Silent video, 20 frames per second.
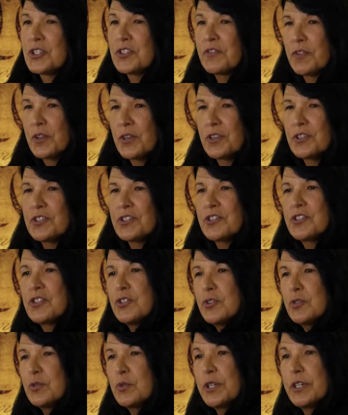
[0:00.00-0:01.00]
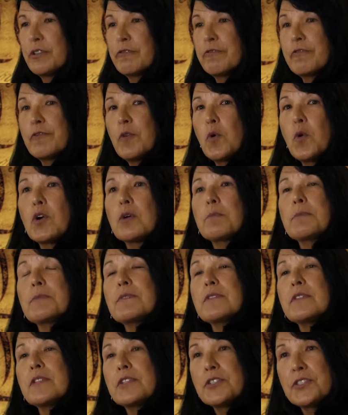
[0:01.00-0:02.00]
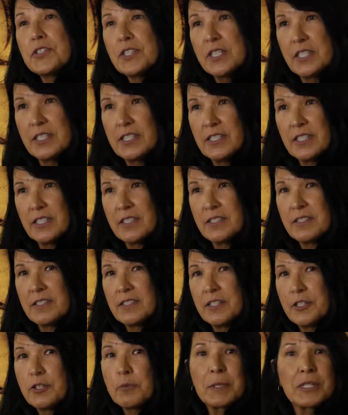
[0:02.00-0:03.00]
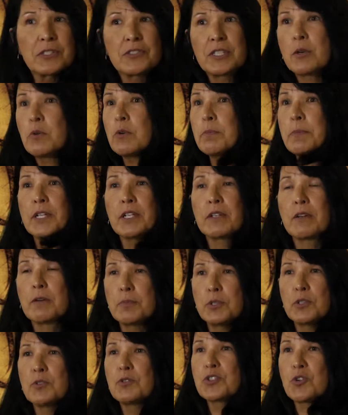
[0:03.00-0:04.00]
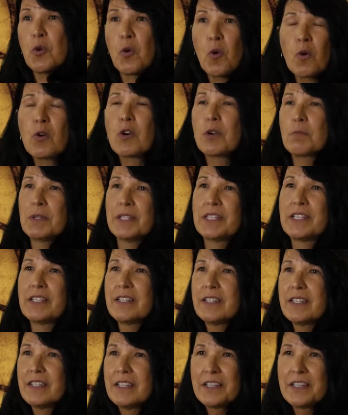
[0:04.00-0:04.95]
first to inform their citizens, because they were being abused horribly,